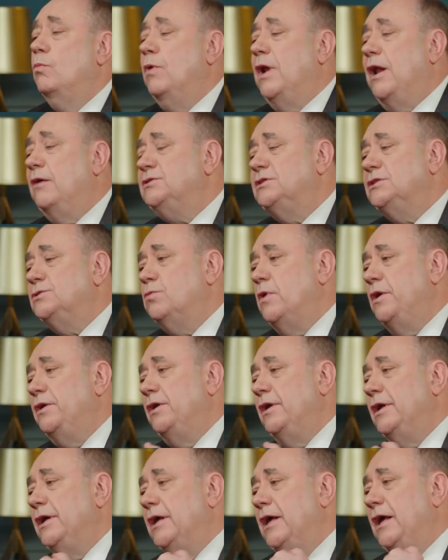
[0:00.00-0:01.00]
Well, I was just
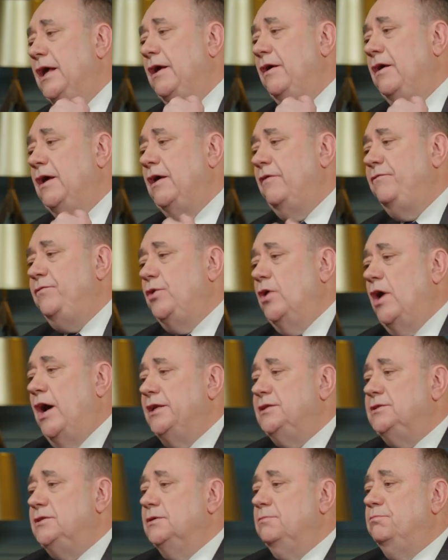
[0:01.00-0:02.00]
wondering, if you
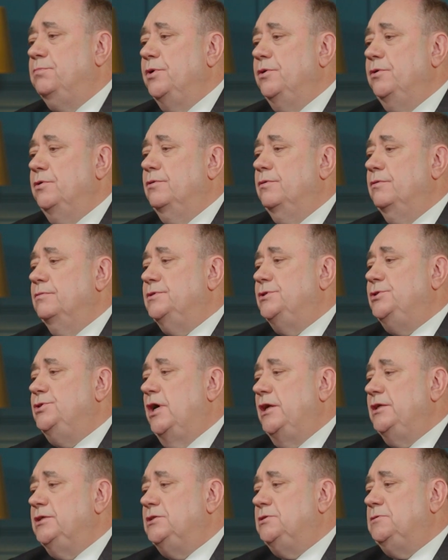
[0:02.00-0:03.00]
had to, Bruno,
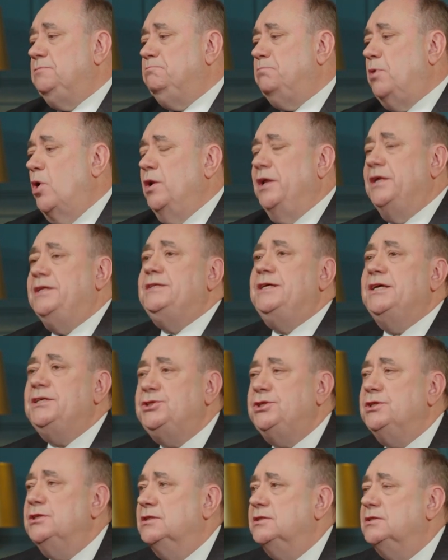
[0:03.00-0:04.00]
judge
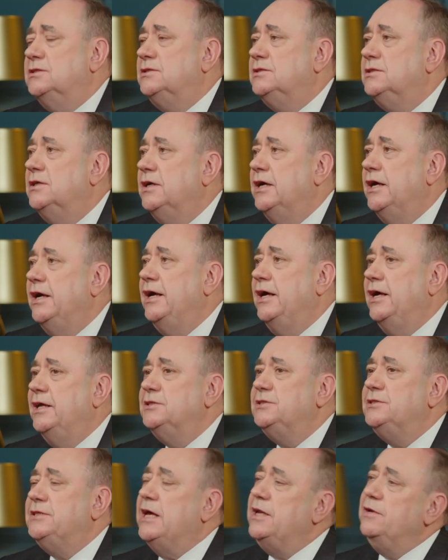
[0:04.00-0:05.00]
politicians
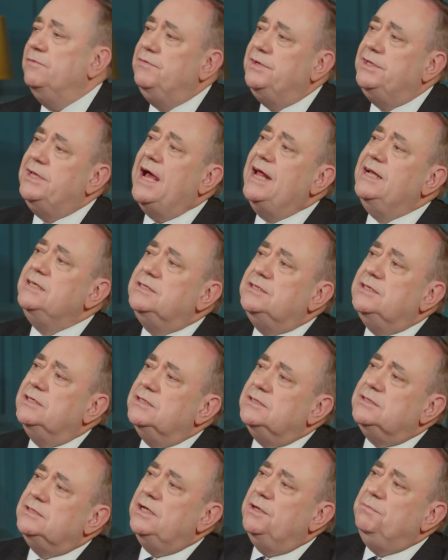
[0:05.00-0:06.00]
instead of
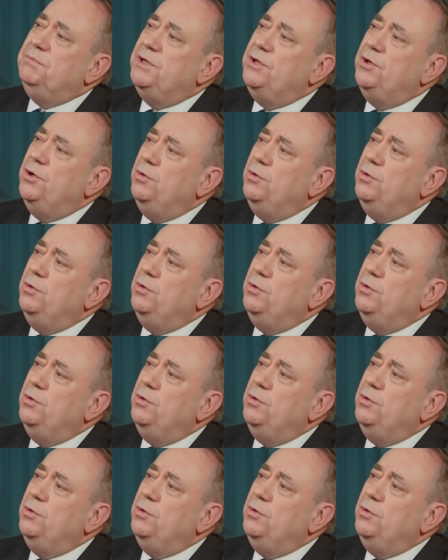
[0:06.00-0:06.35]
dancers, I mean,